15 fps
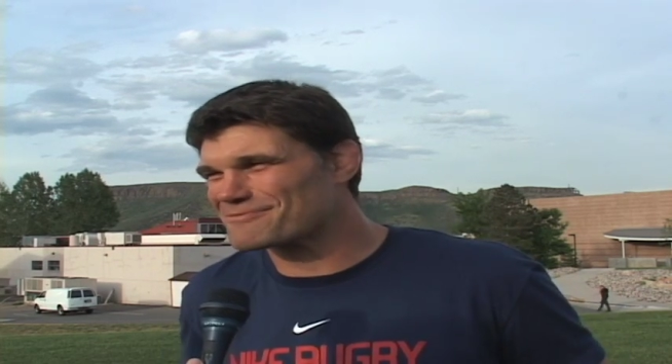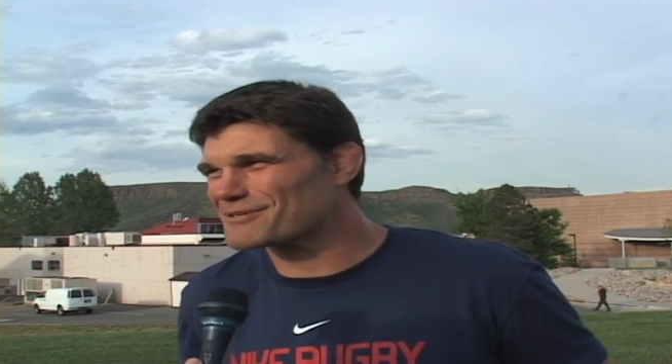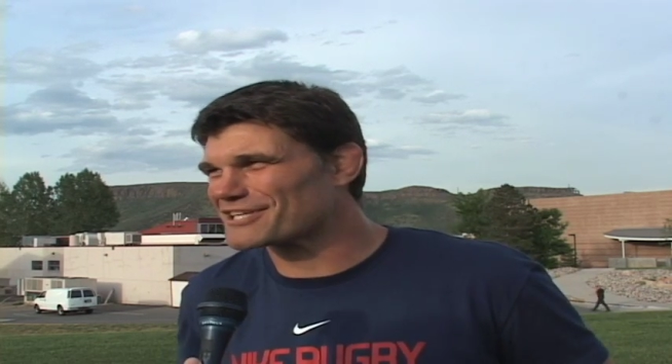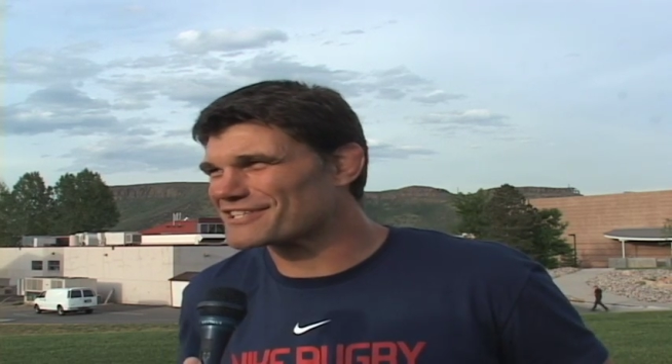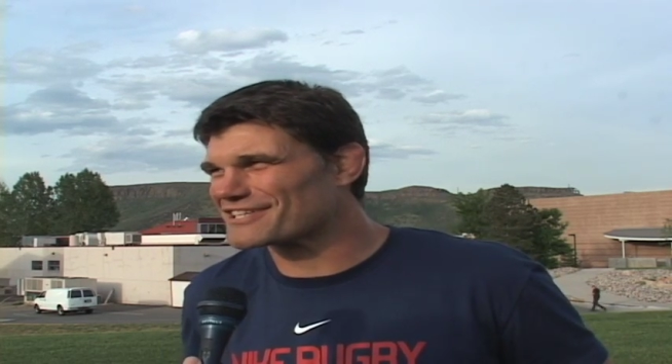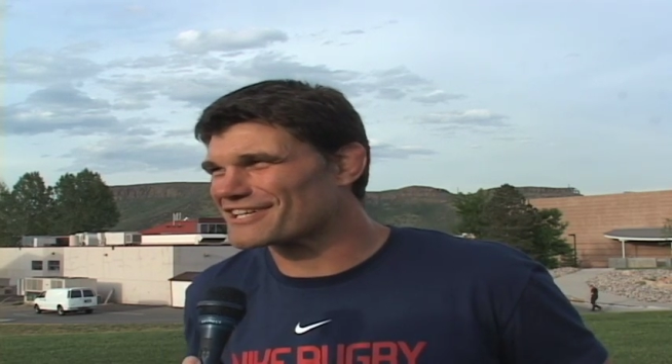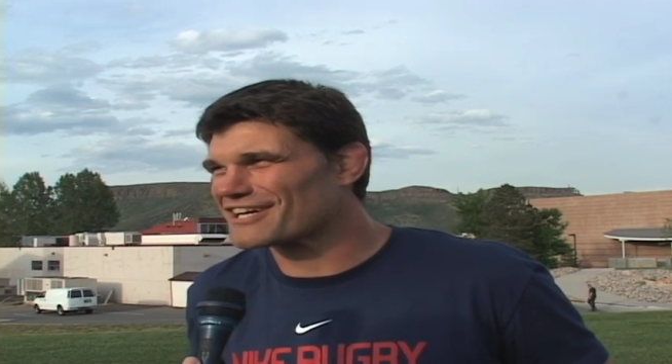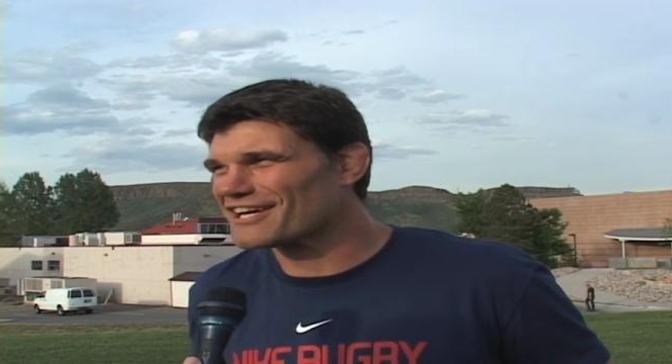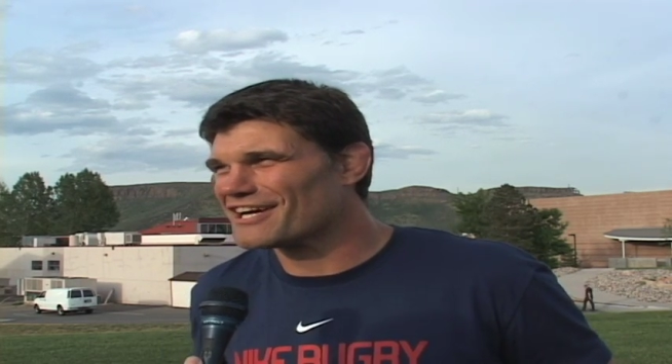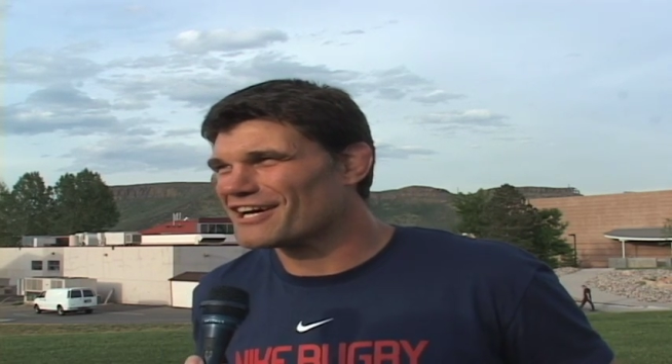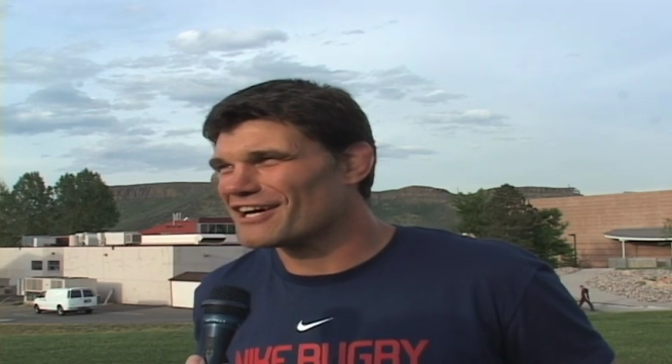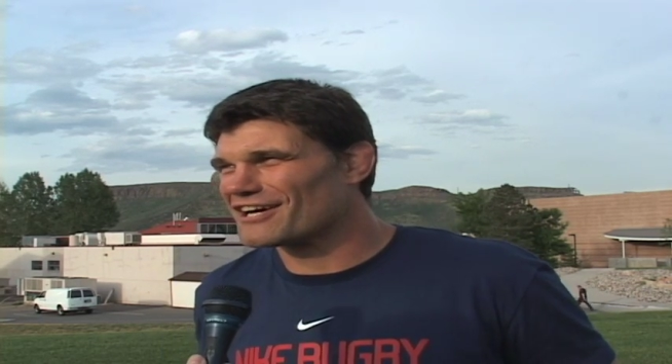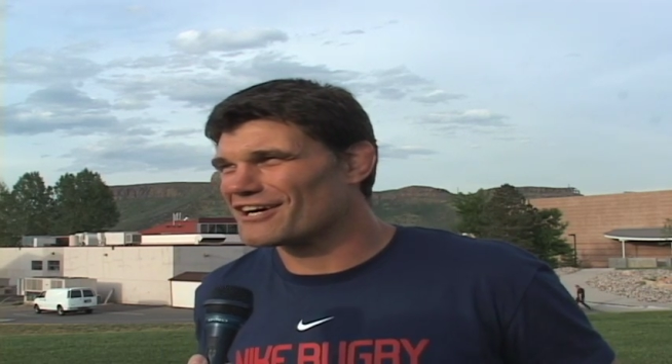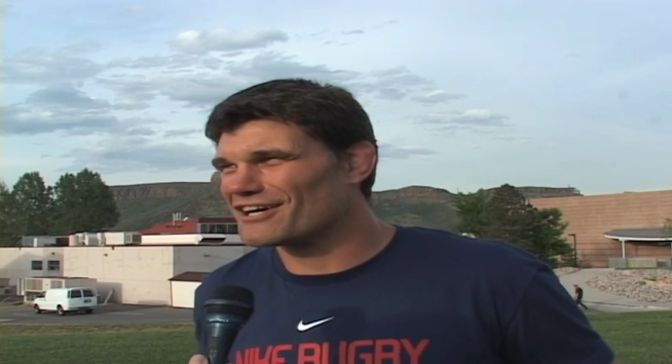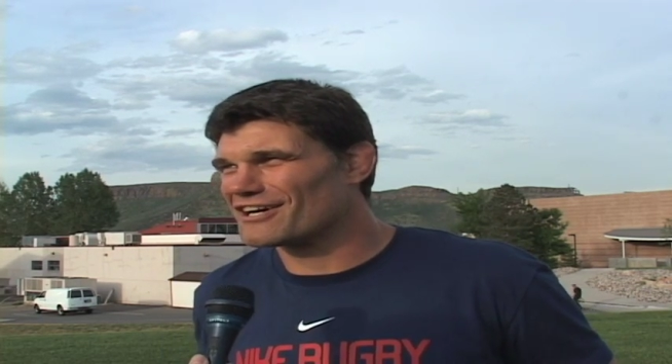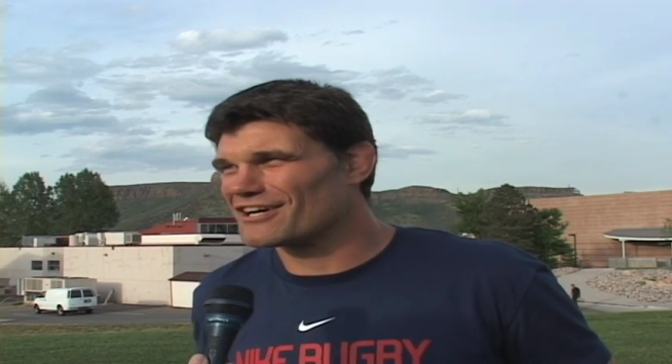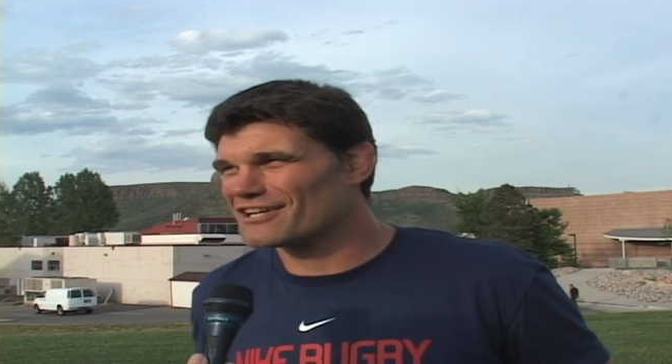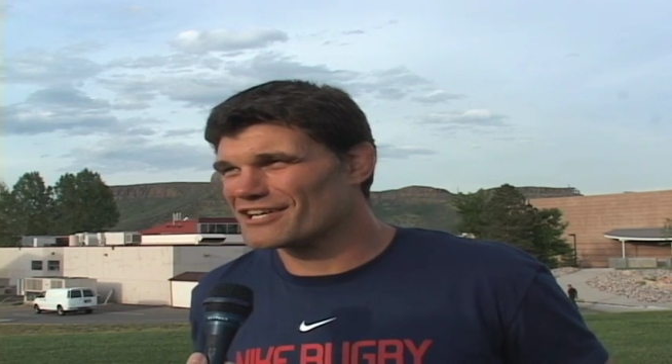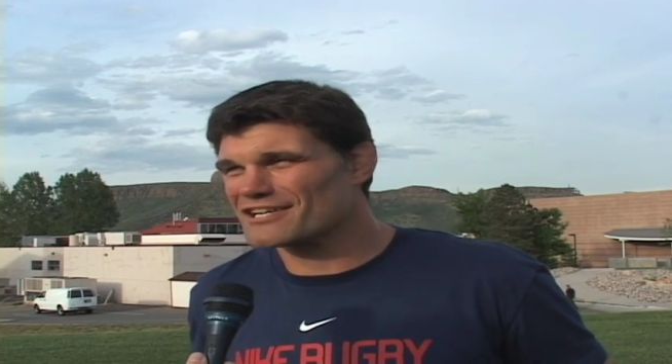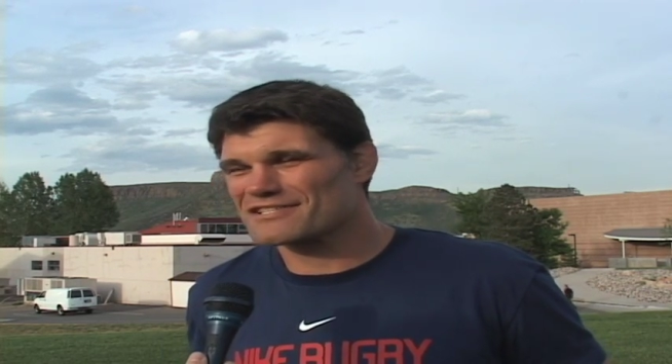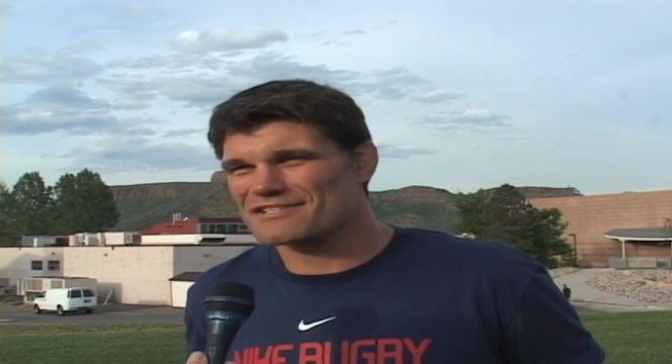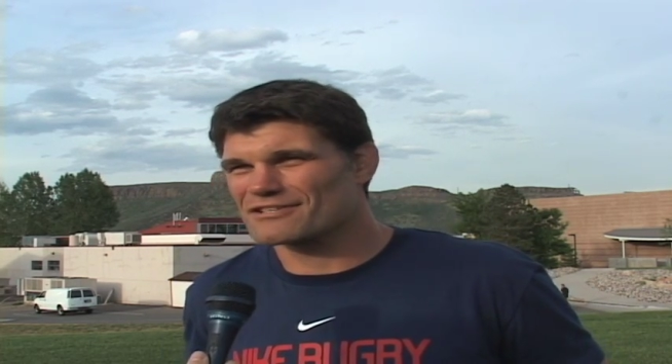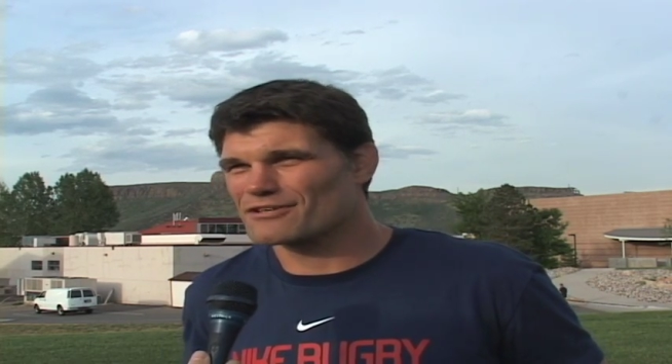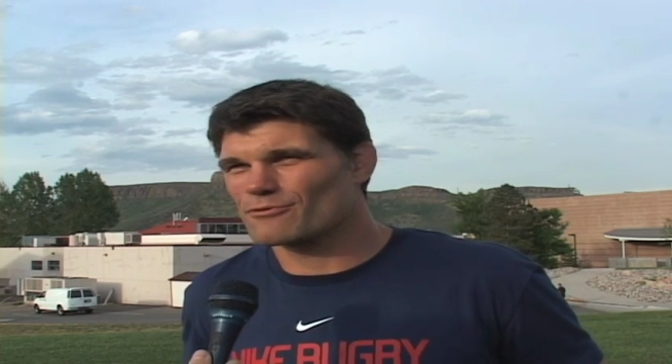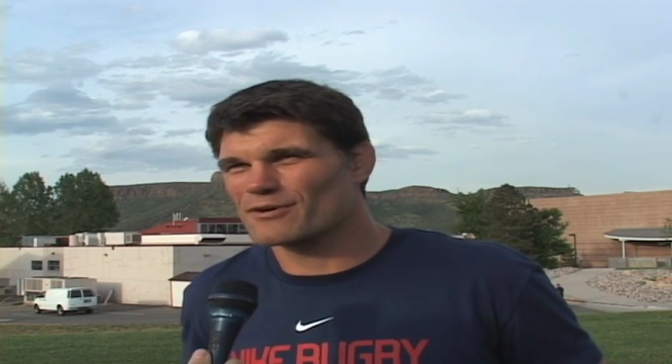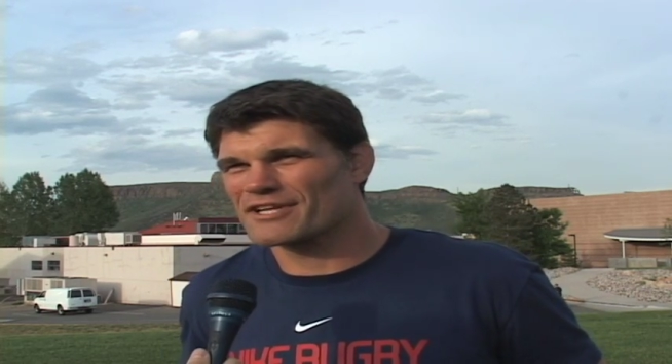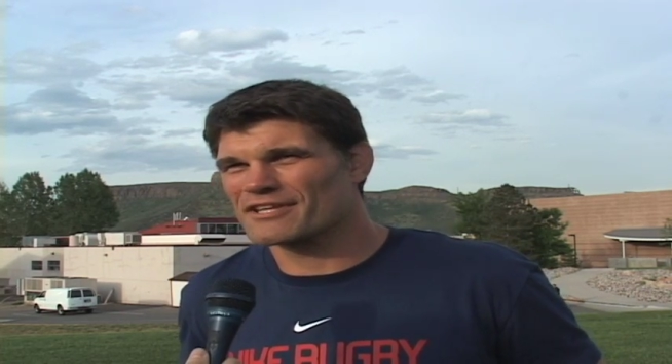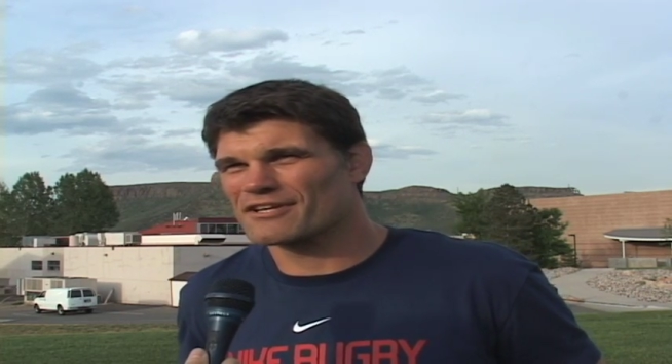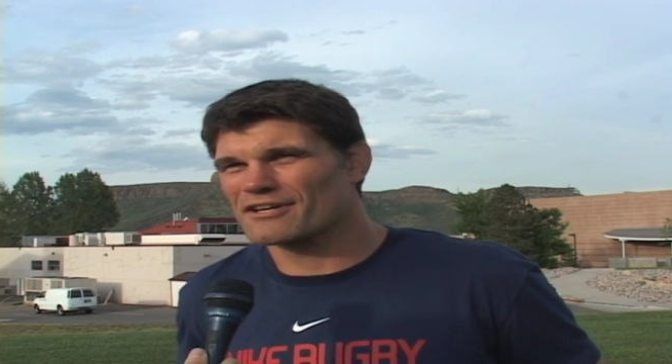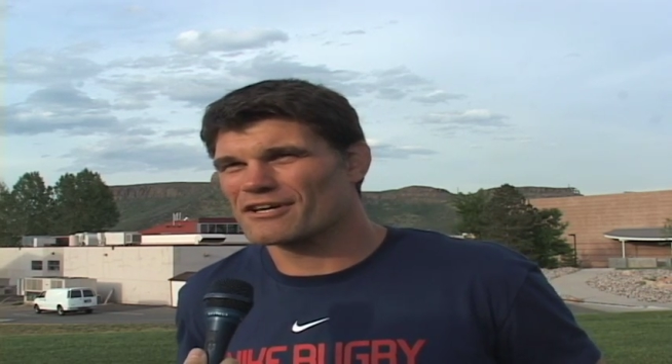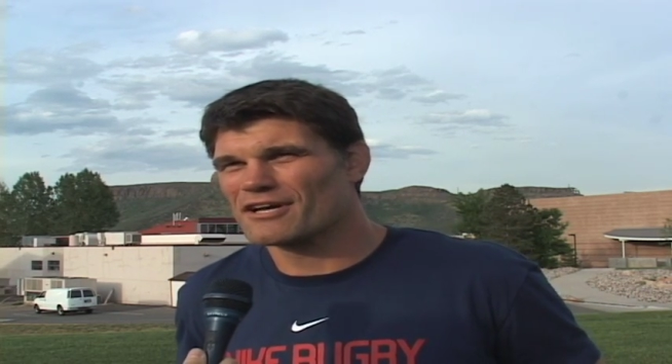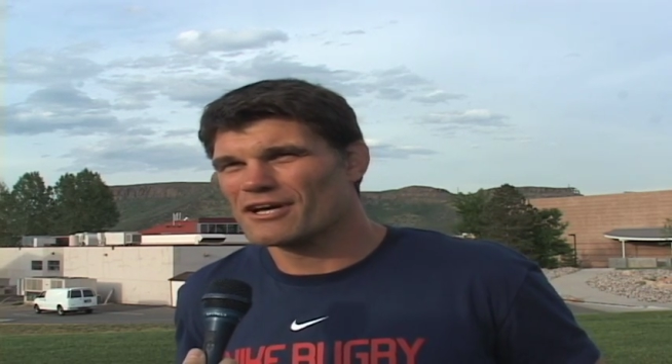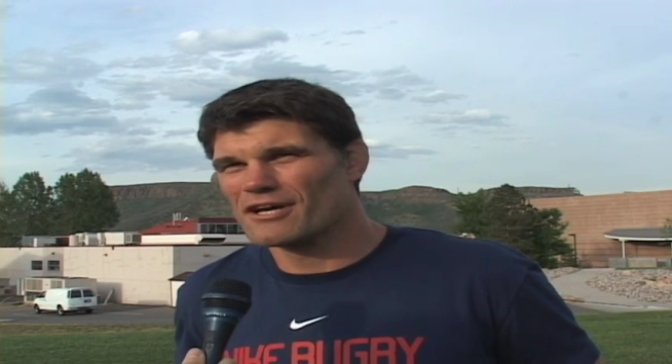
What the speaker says: but yes, when